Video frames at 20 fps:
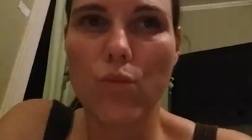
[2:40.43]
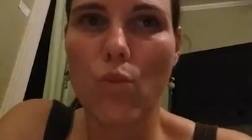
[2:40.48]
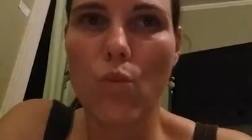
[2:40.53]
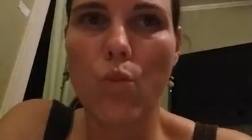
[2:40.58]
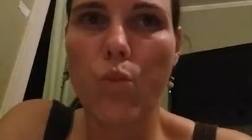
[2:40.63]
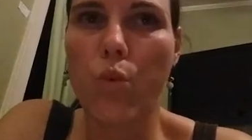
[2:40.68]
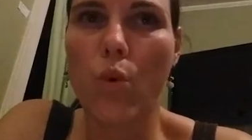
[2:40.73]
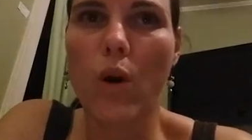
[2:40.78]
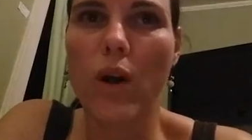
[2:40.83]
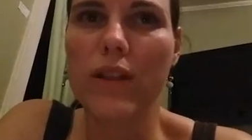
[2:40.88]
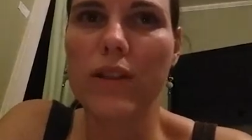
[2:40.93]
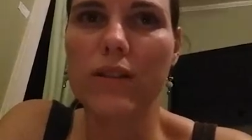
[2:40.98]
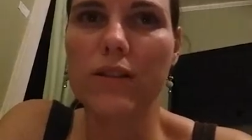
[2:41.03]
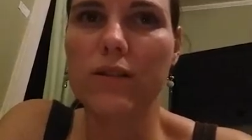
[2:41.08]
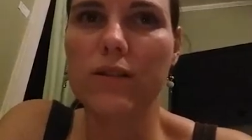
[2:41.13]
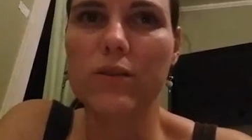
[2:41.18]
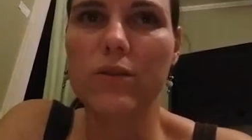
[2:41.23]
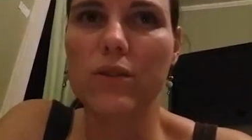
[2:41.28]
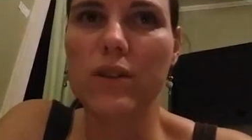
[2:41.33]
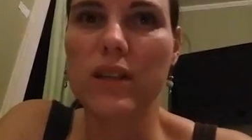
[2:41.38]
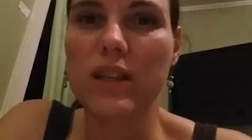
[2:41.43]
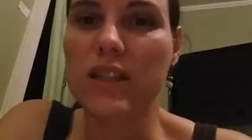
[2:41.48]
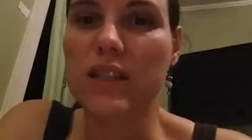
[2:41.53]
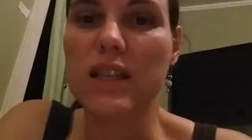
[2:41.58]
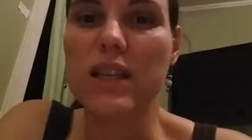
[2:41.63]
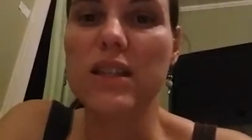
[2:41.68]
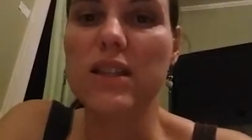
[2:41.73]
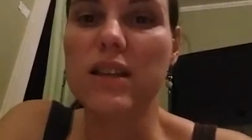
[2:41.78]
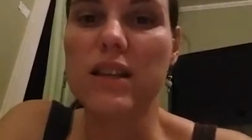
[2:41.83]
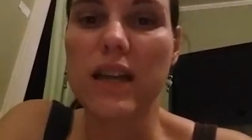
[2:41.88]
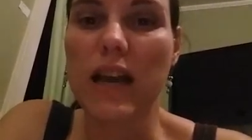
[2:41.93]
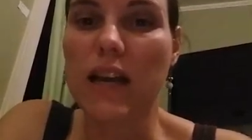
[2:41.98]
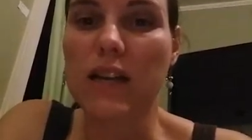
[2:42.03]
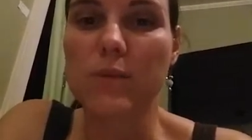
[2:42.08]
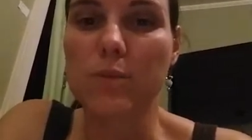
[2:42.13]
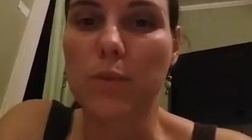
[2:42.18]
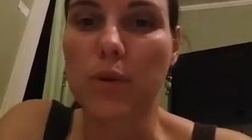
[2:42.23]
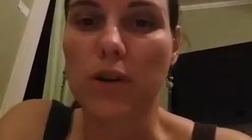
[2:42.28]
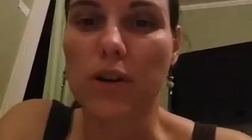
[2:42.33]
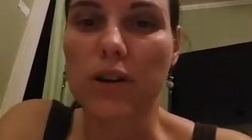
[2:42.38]
what is in the
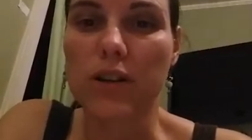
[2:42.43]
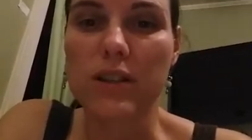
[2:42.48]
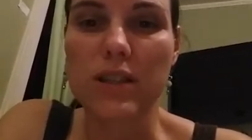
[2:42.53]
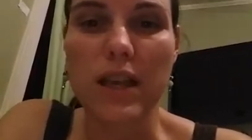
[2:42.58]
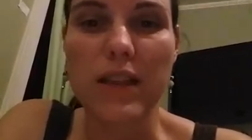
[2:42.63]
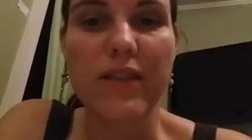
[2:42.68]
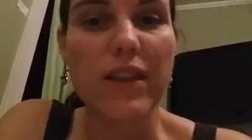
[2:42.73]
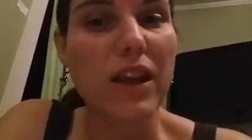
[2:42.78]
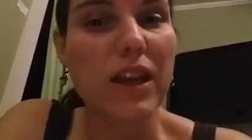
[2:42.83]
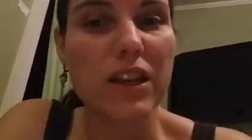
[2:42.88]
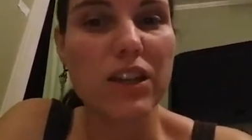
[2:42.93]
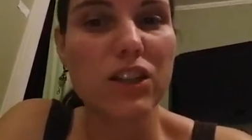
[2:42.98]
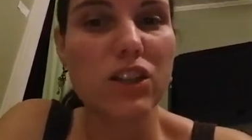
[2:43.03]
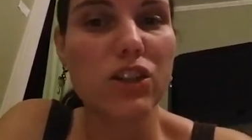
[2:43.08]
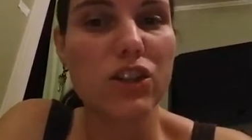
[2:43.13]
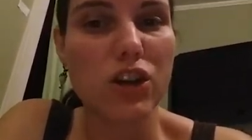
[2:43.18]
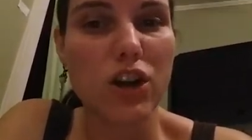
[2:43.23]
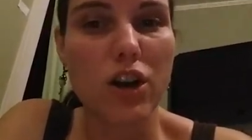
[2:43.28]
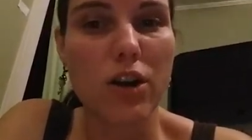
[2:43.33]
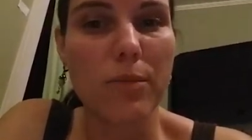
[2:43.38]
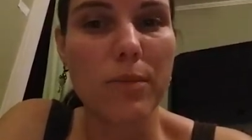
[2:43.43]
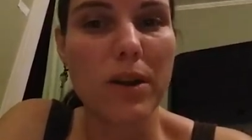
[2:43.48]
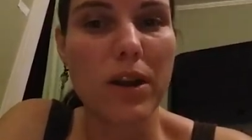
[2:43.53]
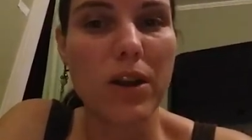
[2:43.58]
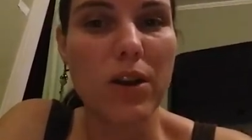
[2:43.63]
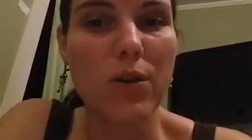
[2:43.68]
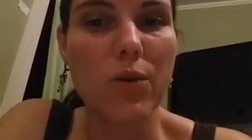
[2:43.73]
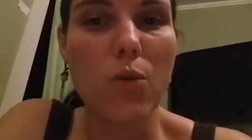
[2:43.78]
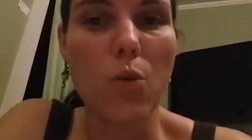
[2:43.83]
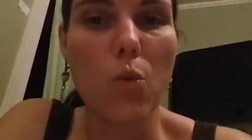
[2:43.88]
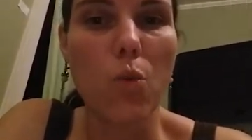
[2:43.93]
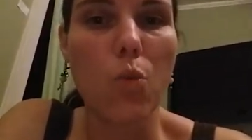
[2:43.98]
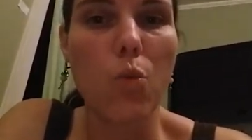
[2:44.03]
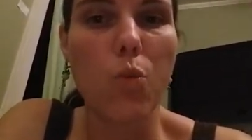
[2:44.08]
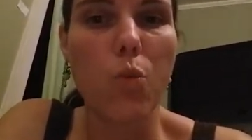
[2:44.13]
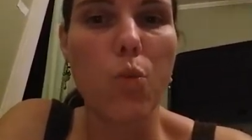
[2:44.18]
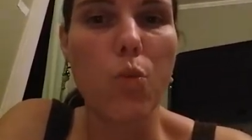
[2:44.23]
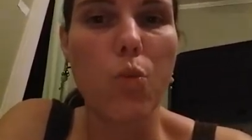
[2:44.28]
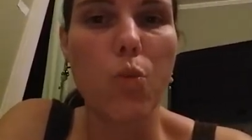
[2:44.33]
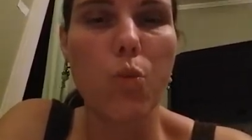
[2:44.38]
textbooks and they can determine
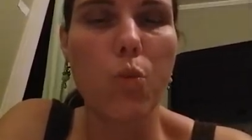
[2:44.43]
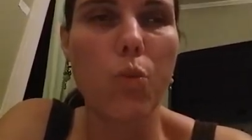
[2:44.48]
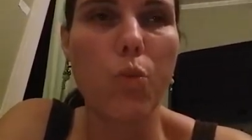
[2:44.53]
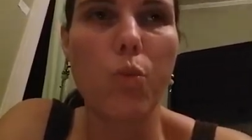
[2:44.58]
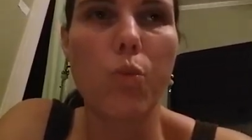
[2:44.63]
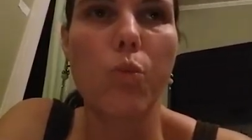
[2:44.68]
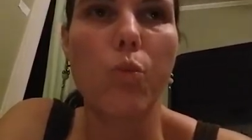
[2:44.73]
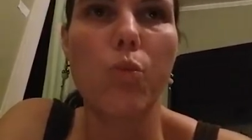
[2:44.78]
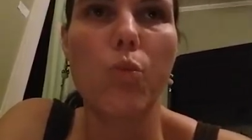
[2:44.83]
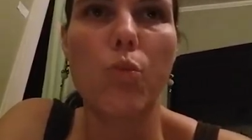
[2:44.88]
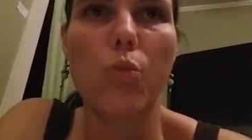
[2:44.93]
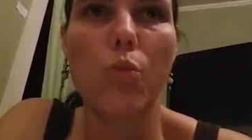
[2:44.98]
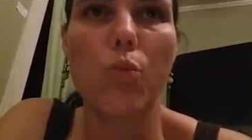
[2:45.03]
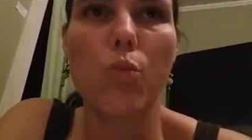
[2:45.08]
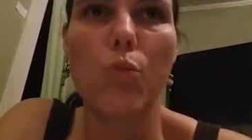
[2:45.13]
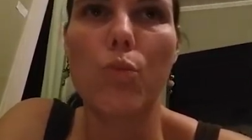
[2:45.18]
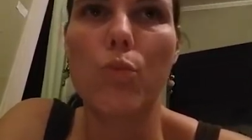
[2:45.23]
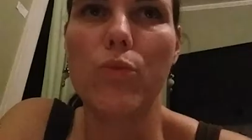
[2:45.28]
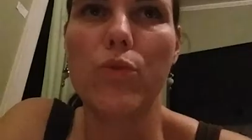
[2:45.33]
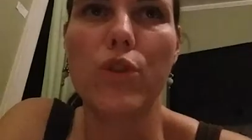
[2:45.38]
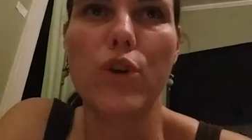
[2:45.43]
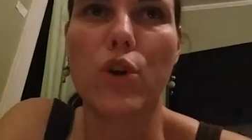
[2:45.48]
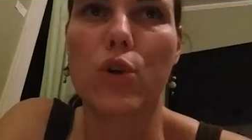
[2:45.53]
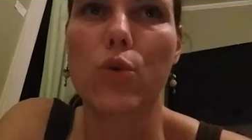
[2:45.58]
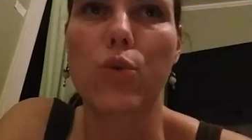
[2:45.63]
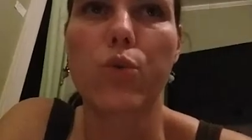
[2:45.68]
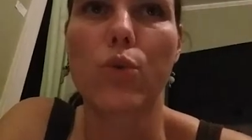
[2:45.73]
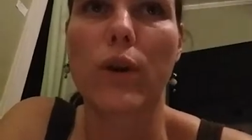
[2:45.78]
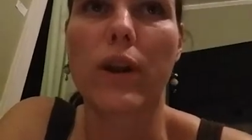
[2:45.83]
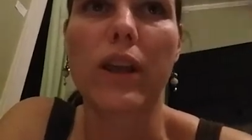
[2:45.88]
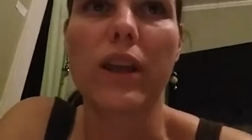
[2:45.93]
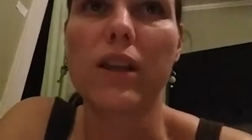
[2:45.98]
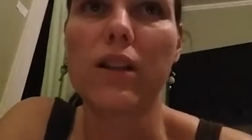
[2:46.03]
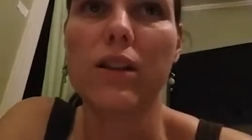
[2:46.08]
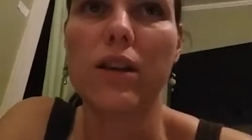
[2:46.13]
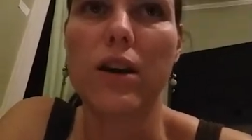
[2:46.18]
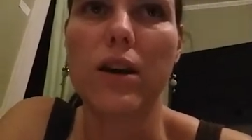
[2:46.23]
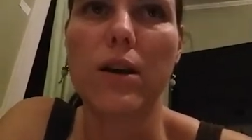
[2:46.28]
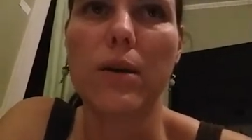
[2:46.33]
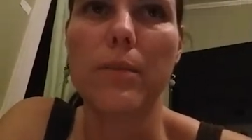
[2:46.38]
the
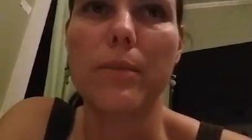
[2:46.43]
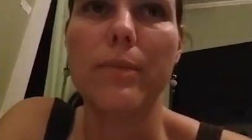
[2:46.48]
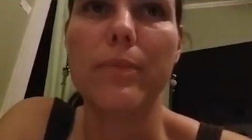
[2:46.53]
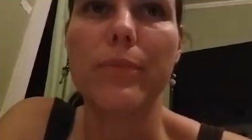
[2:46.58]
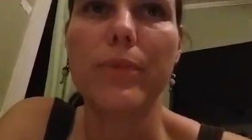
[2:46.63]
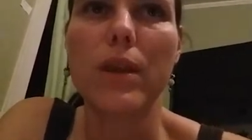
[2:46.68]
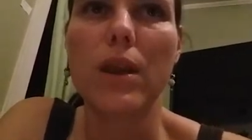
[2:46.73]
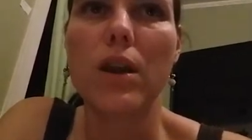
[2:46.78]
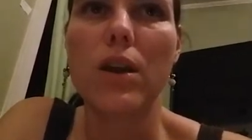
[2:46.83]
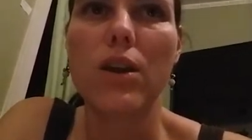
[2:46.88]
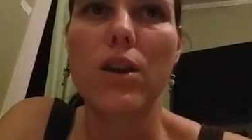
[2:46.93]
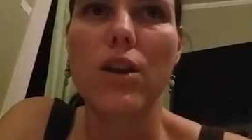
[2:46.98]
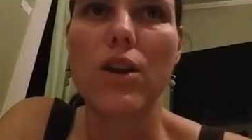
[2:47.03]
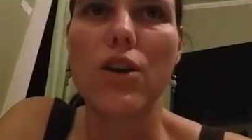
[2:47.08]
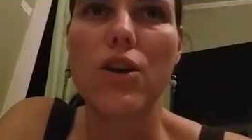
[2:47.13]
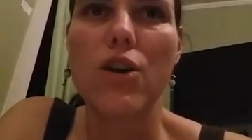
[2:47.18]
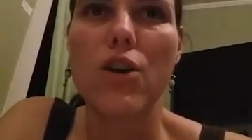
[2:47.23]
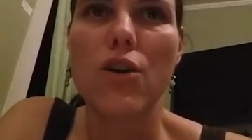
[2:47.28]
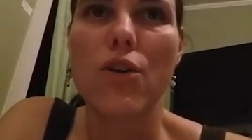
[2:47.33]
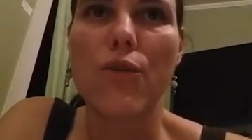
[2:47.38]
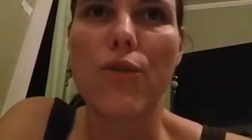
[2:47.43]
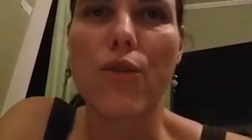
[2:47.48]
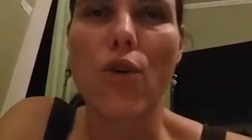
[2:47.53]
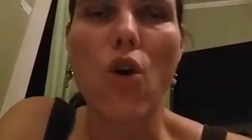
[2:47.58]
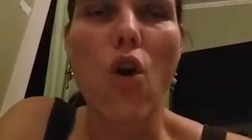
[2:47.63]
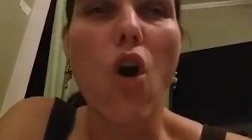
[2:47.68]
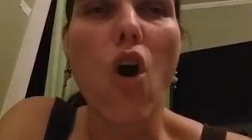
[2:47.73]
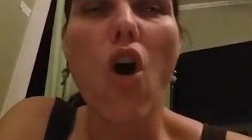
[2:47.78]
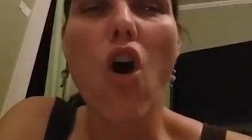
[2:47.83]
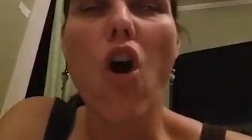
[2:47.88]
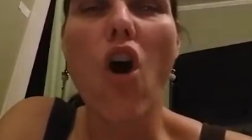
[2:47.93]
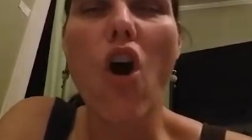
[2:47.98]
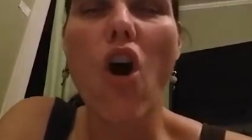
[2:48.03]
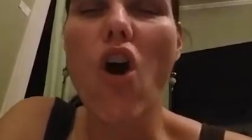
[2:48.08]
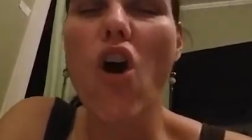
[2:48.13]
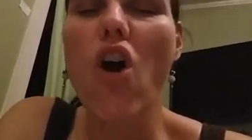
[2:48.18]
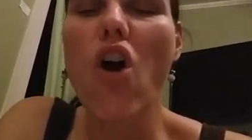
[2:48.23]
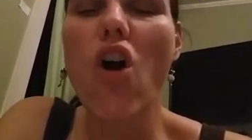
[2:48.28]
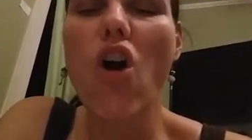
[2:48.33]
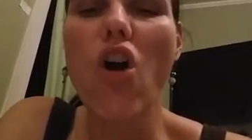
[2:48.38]
curriculum for
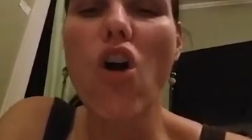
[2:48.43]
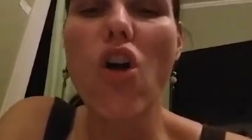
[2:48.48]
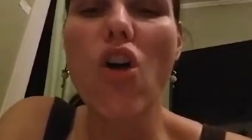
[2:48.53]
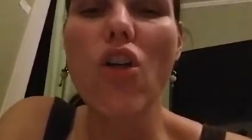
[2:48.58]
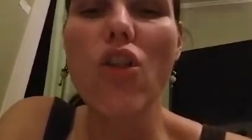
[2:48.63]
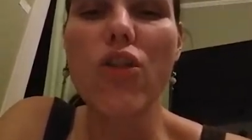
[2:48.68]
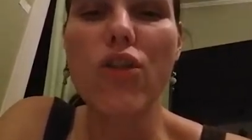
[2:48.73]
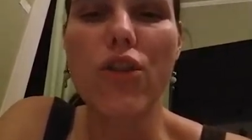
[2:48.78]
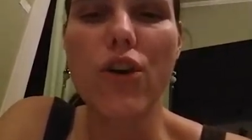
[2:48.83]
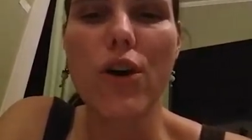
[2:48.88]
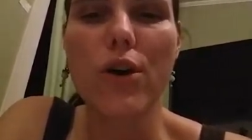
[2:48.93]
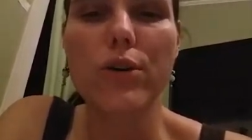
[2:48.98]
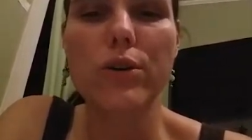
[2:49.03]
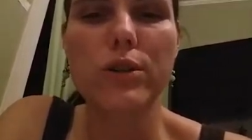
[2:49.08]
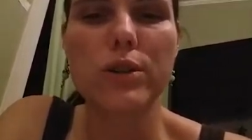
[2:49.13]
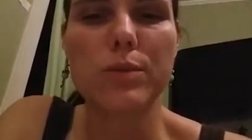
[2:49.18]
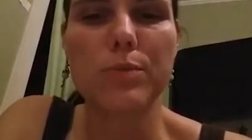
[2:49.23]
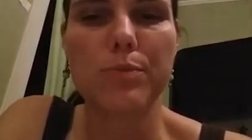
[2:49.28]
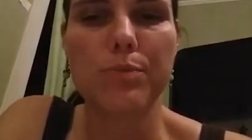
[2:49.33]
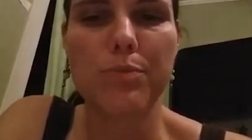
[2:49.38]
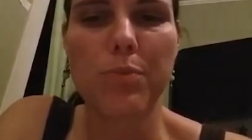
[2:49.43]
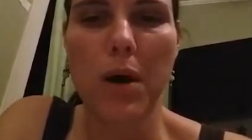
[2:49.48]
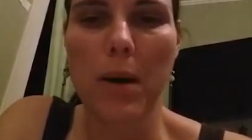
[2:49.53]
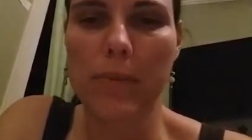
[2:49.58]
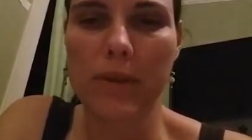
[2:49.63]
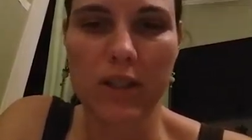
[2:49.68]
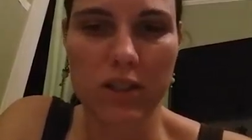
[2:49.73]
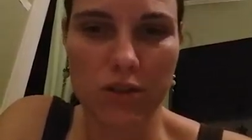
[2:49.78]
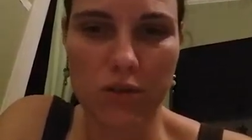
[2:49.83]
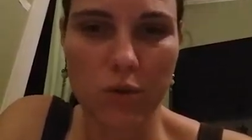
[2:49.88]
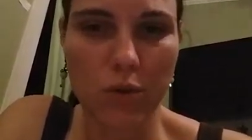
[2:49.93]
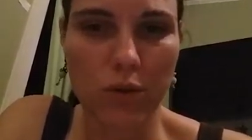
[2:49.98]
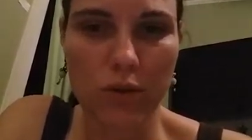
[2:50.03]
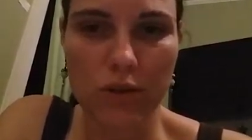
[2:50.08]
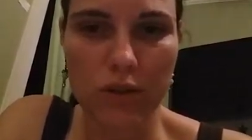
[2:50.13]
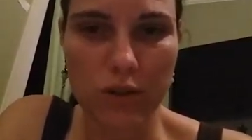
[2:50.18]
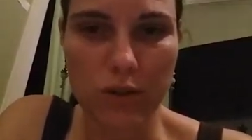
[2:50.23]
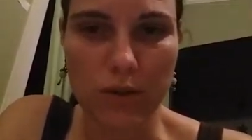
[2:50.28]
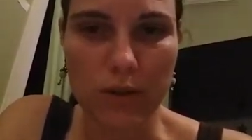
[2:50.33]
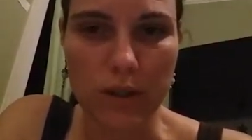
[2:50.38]
all those public school
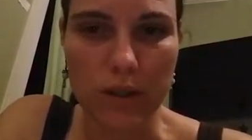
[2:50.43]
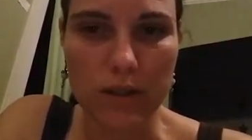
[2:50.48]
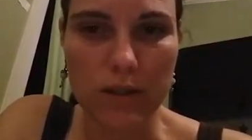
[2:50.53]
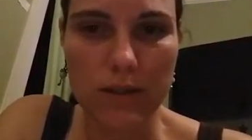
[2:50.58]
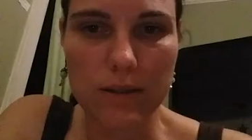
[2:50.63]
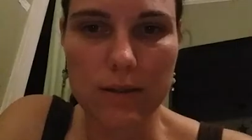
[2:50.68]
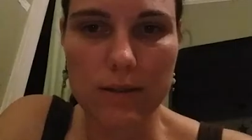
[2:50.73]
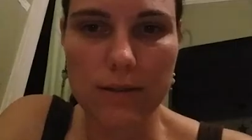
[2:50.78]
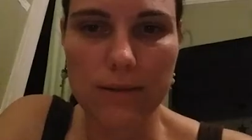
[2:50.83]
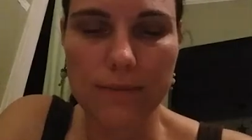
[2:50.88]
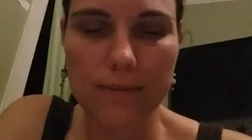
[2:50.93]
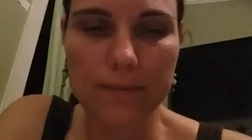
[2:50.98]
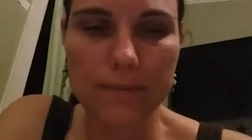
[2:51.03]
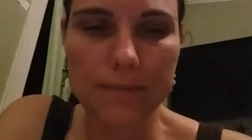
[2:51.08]
students.